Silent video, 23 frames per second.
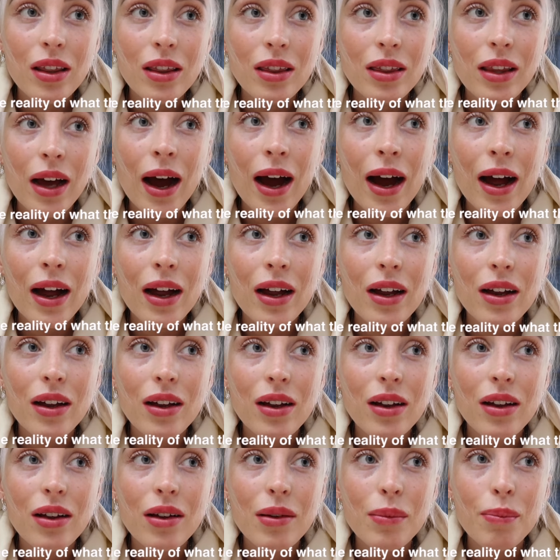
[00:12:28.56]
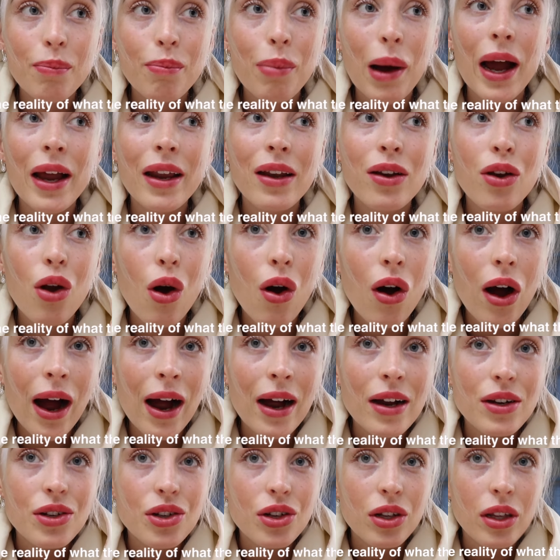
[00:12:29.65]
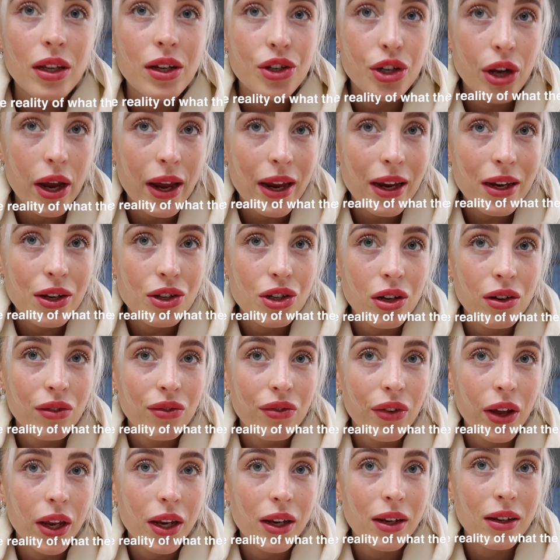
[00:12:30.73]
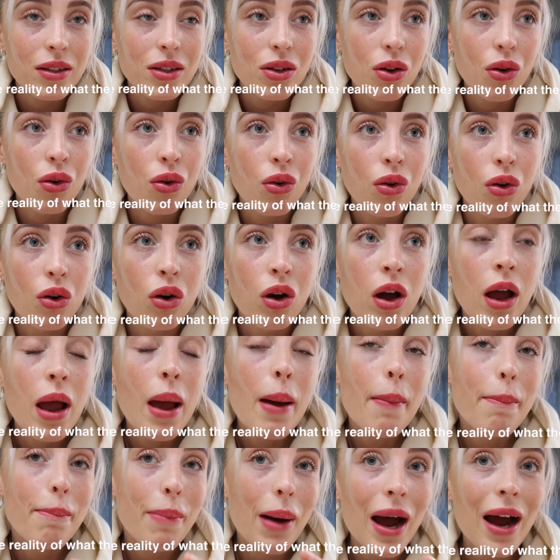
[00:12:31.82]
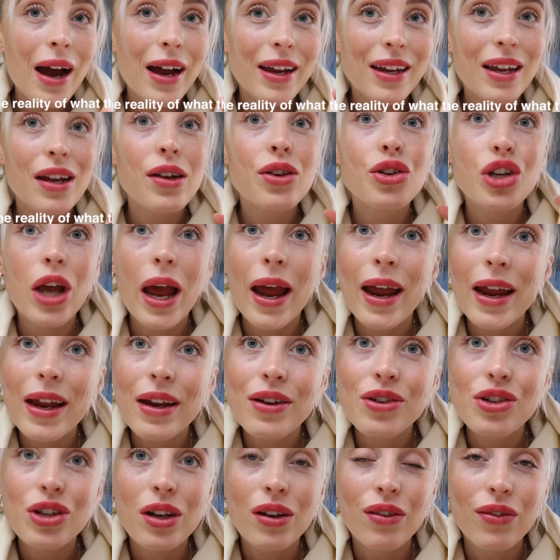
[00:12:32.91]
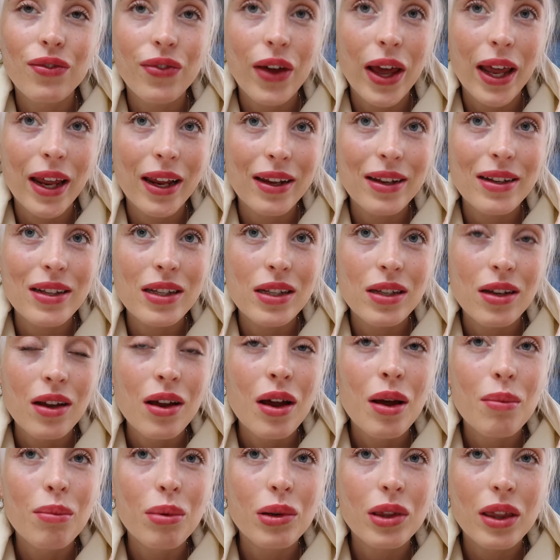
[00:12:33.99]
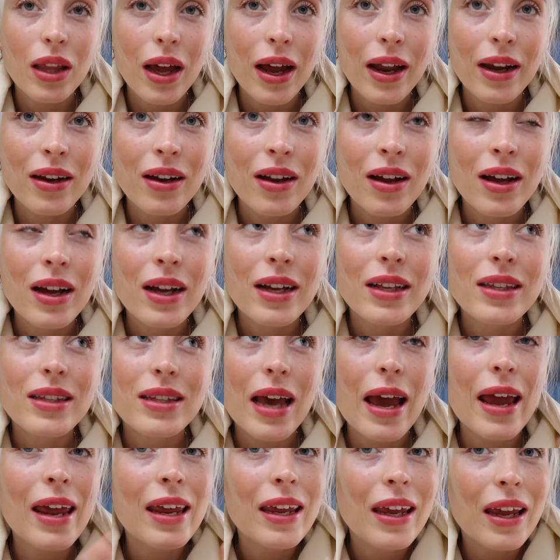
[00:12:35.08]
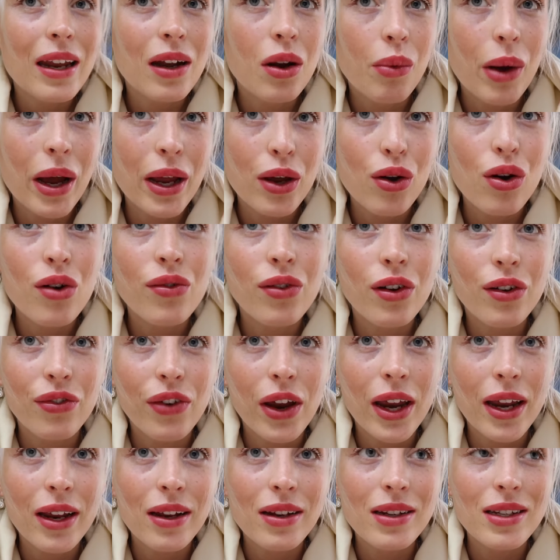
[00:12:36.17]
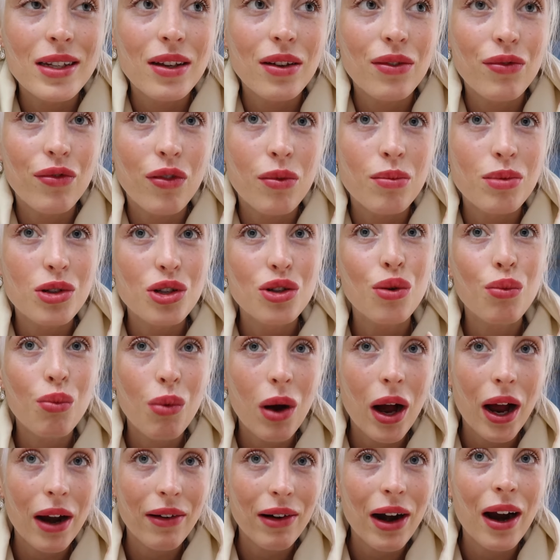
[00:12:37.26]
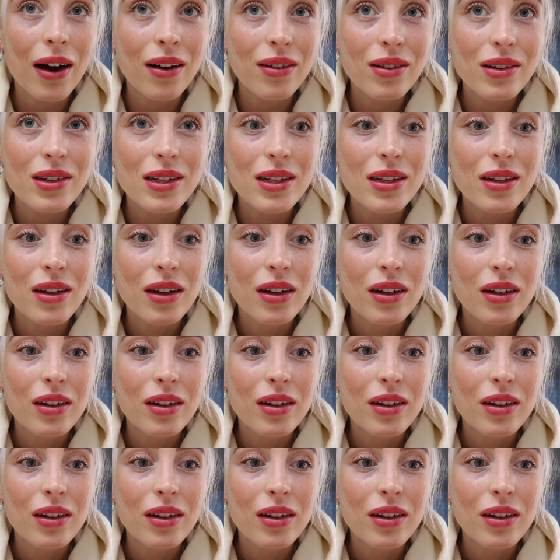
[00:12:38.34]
that by not actually changing things, or by changing things but then taking away other things from somewhere else,